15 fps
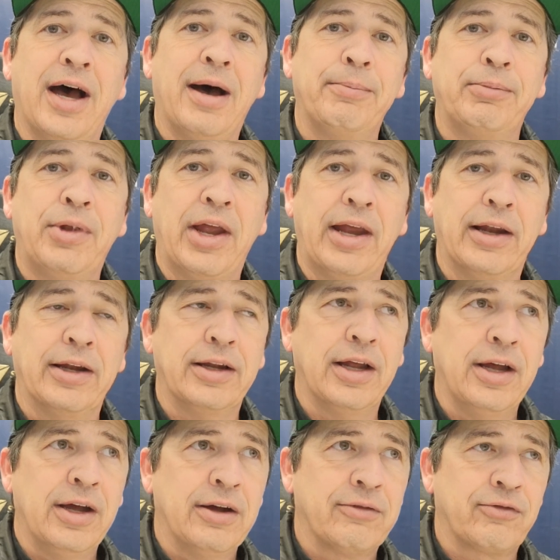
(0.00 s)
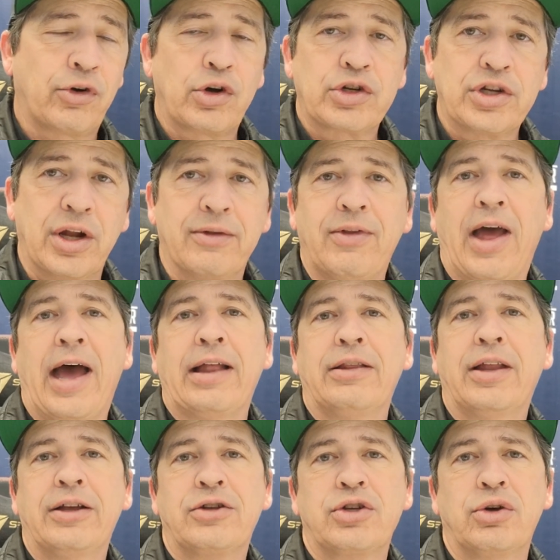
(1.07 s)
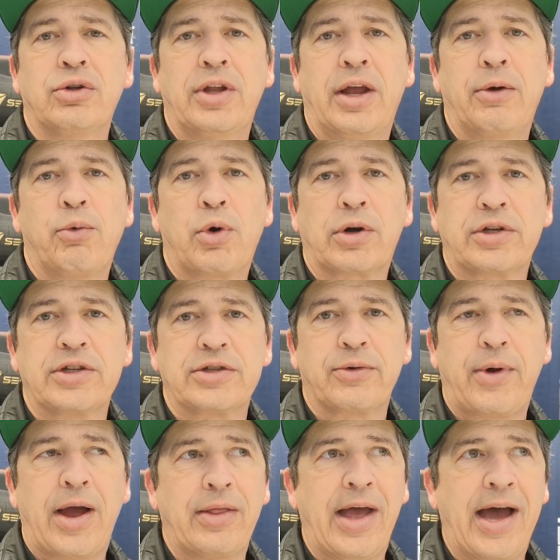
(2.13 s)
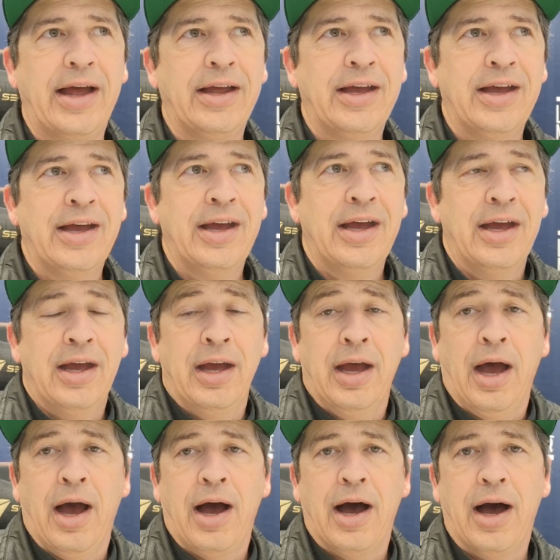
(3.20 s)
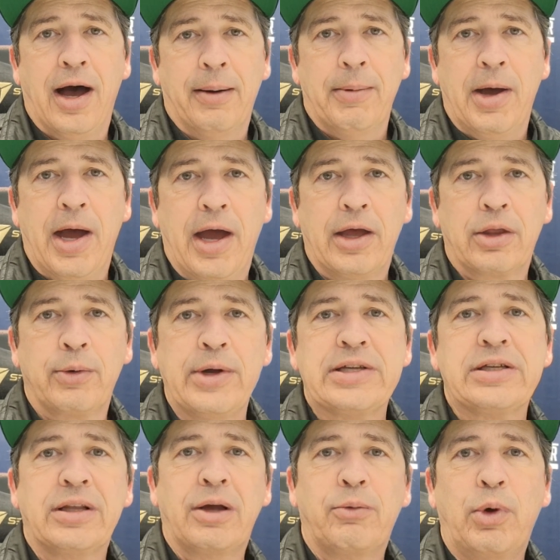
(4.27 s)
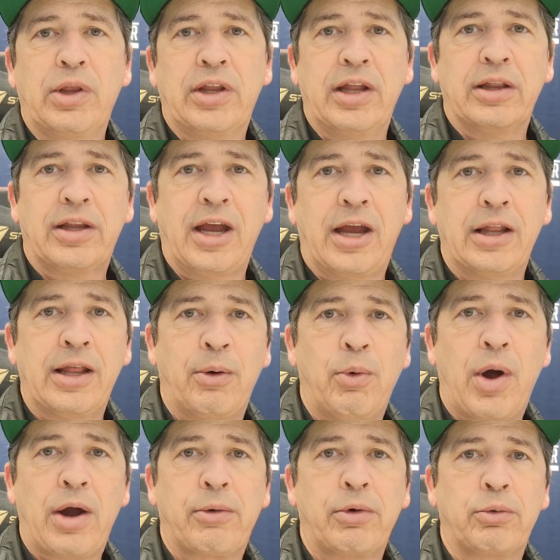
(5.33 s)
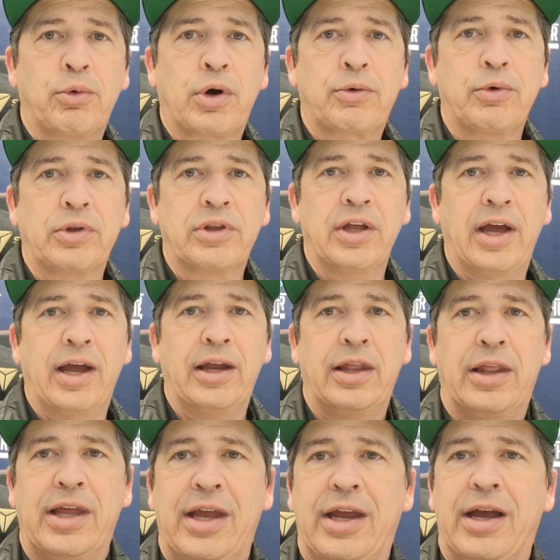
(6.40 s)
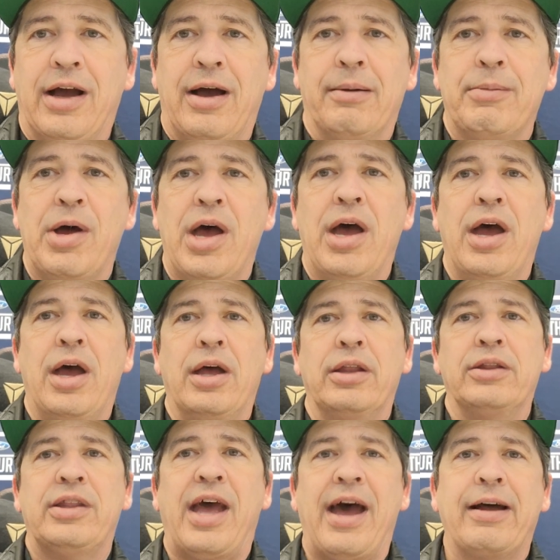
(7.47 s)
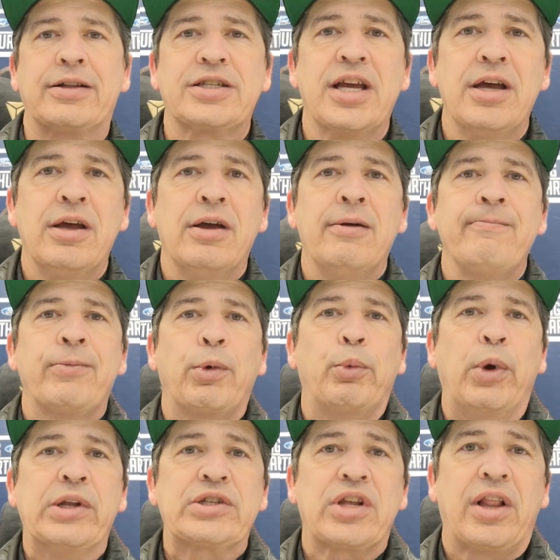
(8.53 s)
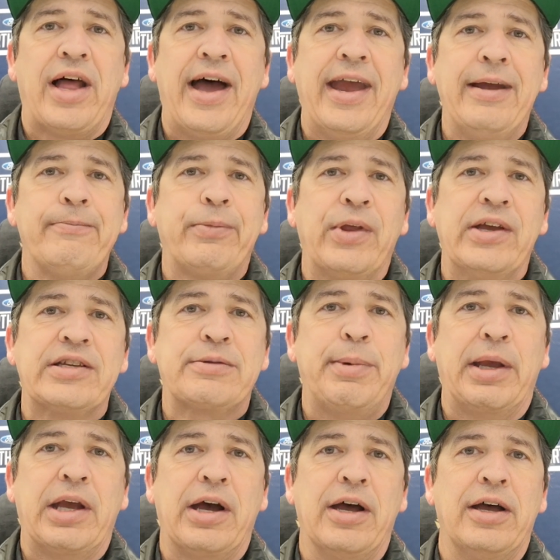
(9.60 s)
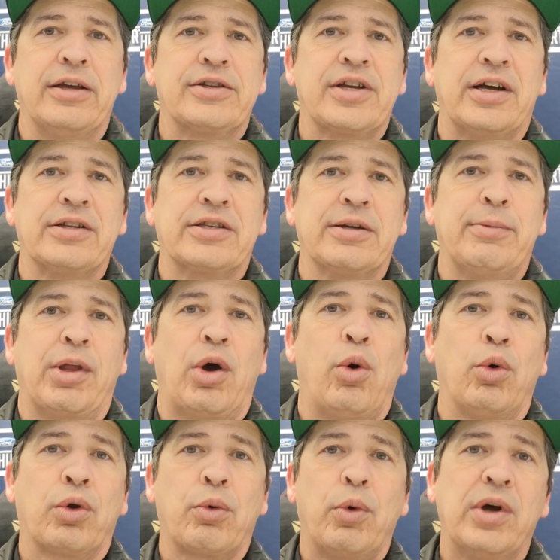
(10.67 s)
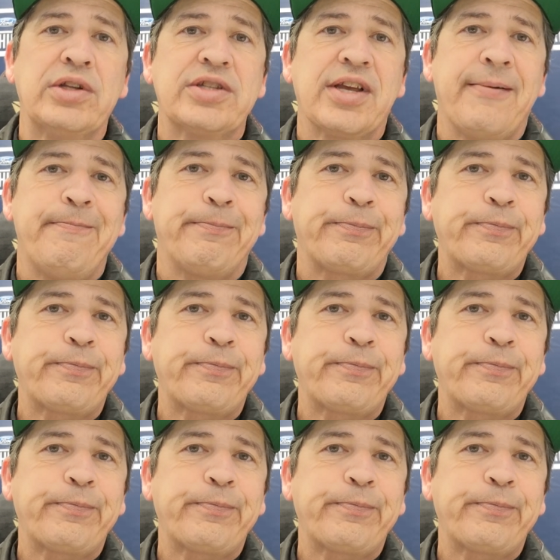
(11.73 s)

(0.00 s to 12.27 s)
updated version of that, they showed, they worked us around that. Um, the reason that we didn't think the wiring would work with the, the um, that winch light is because on some of the older ones,